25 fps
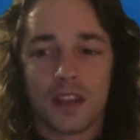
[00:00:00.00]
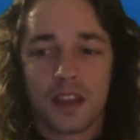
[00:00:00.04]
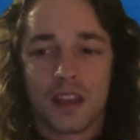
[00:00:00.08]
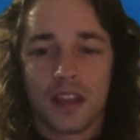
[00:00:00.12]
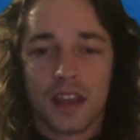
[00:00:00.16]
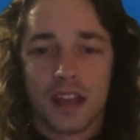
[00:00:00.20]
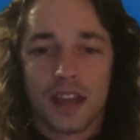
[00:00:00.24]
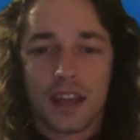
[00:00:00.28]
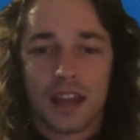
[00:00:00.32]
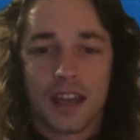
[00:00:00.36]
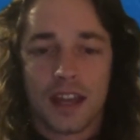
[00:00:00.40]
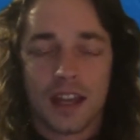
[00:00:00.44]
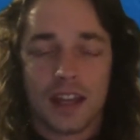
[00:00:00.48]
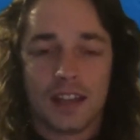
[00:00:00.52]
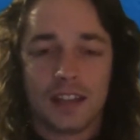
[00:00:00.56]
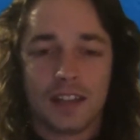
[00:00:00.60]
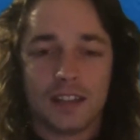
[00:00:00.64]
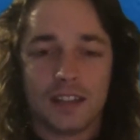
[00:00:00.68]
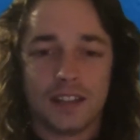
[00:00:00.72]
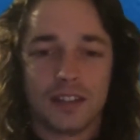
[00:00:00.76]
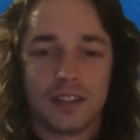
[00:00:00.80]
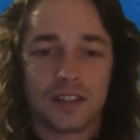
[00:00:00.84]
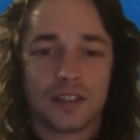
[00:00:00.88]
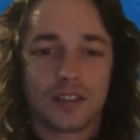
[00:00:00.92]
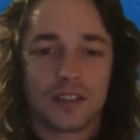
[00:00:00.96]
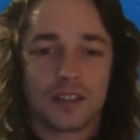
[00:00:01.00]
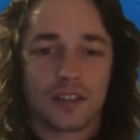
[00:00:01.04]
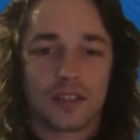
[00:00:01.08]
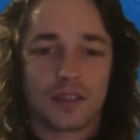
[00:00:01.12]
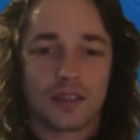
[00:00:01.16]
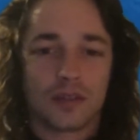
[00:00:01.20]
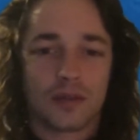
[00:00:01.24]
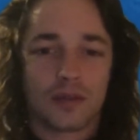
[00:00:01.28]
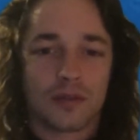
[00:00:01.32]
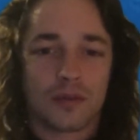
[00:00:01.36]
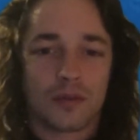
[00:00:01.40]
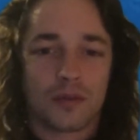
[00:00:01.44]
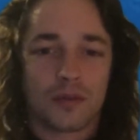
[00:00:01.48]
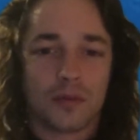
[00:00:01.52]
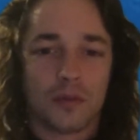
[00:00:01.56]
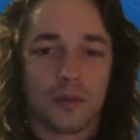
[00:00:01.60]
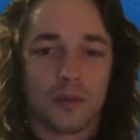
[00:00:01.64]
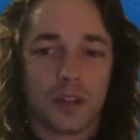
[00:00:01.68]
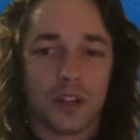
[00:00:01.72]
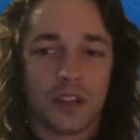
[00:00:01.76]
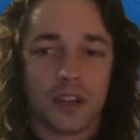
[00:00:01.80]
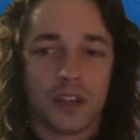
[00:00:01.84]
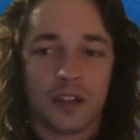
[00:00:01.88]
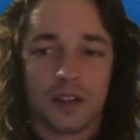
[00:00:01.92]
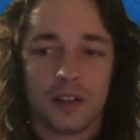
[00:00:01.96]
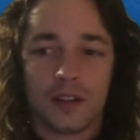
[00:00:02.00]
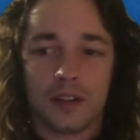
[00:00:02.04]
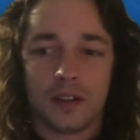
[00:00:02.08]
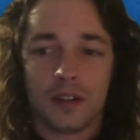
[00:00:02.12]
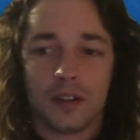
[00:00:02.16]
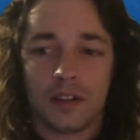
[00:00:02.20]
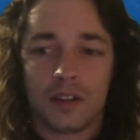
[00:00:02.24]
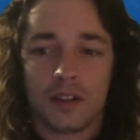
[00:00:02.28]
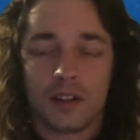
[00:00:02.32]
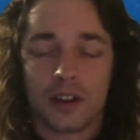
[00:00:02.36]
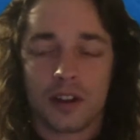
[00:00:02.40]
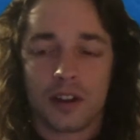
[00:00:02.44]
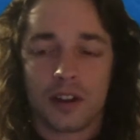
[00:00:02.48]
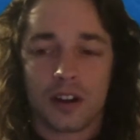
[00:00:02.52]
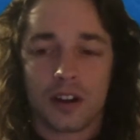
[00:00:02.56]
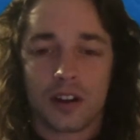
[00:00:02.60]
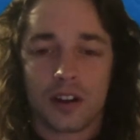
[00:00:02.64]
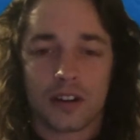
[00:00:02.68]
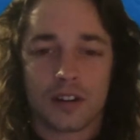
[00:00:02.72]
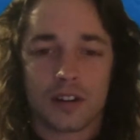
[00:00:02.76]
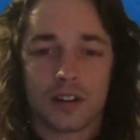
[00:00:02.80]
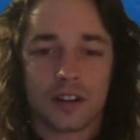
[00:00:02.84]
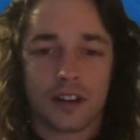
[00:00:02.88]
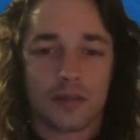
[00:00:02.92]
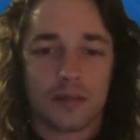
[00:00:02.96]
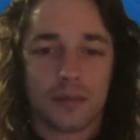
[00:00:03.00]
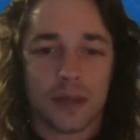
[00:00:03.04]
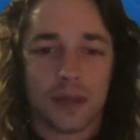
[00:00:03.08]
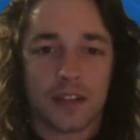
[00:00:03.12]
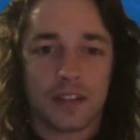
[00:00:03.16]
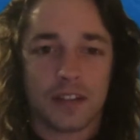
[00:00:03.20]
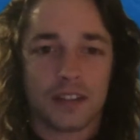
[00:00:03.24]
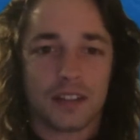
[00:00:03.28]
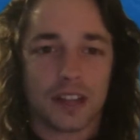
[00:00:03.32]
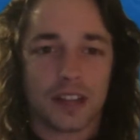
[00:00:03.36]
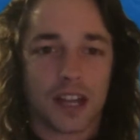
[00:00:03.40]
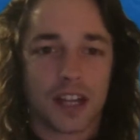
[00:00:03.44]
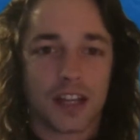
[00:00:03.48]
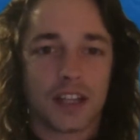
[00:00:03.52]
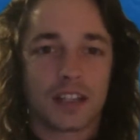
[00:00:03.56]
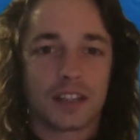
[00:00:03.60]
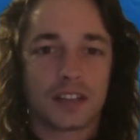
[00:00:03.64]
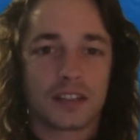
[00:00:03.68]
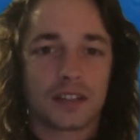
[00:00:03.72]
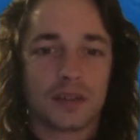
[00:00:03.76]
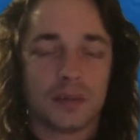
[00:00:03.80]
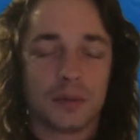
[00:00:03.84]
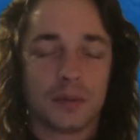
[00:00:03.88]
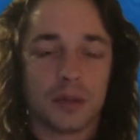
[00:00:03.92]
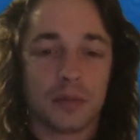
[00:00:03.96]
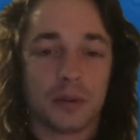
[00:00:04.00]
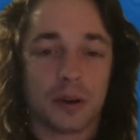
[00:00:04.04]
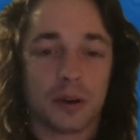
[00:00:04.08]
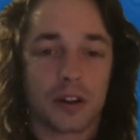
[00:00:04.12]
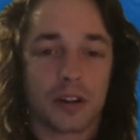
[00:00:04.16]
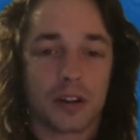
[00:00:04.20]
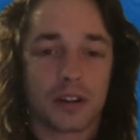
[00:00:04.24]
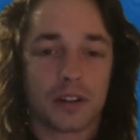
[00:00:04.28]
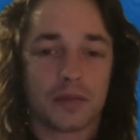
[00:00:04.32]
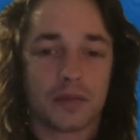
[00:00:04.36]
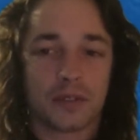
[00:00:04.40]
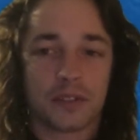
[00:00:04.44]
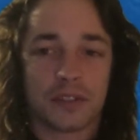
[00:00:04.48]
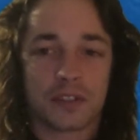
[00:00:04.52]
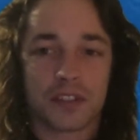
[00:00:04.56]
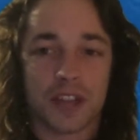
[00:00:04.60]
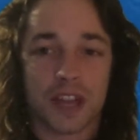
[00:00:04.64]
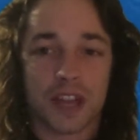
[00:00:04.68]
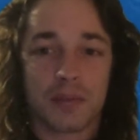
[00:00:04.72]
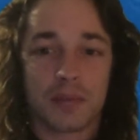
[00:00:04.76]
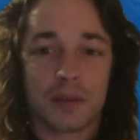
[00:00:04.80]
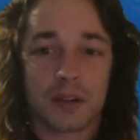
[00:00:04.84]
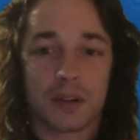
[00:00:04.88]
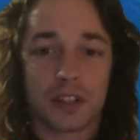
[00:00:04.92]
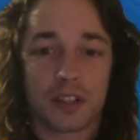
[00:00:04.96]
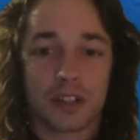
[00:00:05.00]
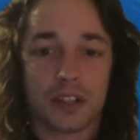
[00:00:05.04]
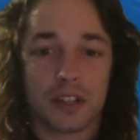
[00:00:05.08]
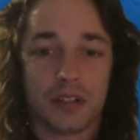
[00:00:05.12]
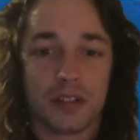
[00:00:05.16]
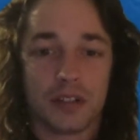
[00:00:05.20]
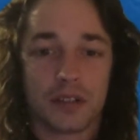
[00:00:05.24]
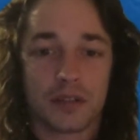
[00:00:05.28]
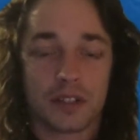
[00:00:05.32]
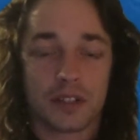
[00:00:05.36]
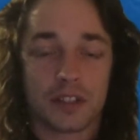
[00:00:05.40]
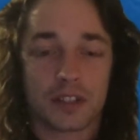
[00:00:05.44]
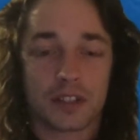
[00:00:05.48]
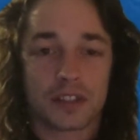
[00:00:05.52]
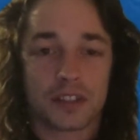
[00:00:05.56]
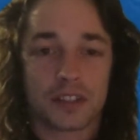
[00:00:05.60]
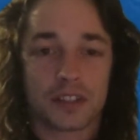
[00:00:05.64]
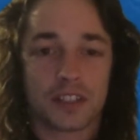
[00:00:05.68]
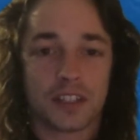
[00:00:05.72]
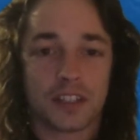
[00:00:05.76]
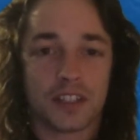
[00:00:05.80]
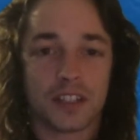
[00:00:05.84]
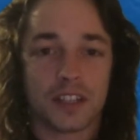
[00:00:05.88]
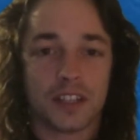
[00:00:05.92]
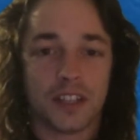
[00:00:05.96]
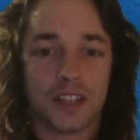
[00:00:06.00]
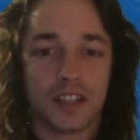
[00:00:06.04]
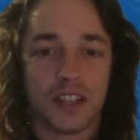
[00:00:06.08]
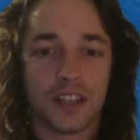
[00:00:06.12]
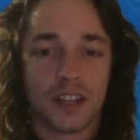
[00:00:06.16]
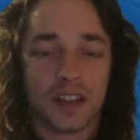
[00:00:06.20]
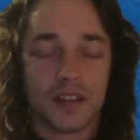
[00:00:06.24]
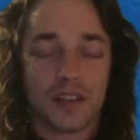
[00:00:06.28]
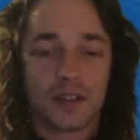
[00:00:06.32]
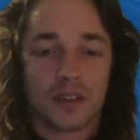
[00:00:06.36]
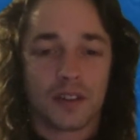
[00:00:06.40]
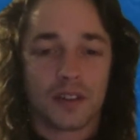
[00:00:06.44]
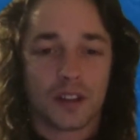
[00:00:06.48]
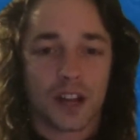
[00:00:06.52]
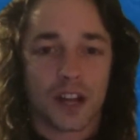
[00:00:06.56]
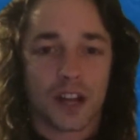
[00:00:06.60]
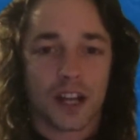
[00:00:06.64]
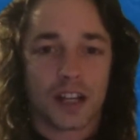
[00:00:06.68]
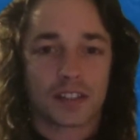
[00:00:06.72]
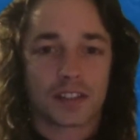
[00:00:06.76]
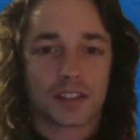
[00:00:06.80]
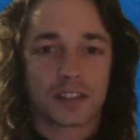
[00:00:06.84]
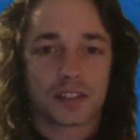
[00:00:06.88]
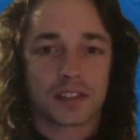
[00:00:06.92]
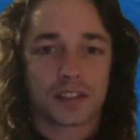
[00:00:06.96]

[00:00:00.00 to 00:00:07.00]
And we have been delighted to be partnered with Saybrook University for the last